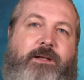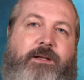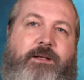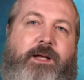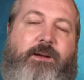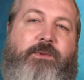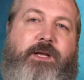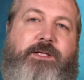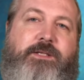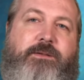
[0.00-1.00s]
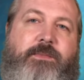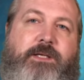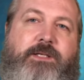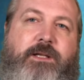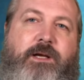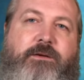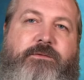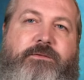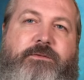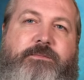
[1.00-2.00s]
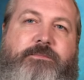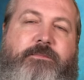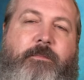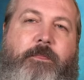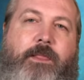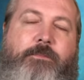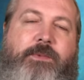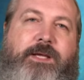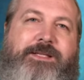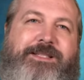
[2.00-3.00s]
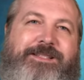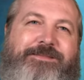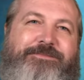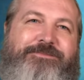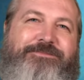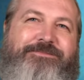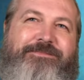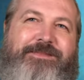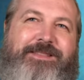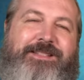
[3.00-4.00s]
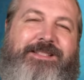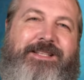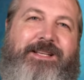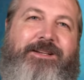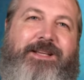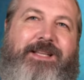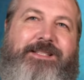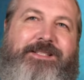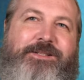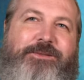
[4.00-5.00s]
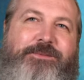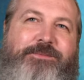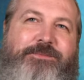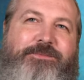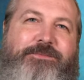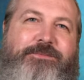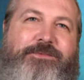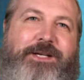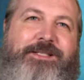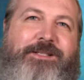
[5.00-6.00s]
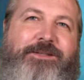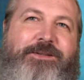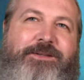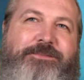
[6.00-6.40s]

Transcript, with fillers: God bless you. Much love. Peace. See you again soon. Praise the Lord.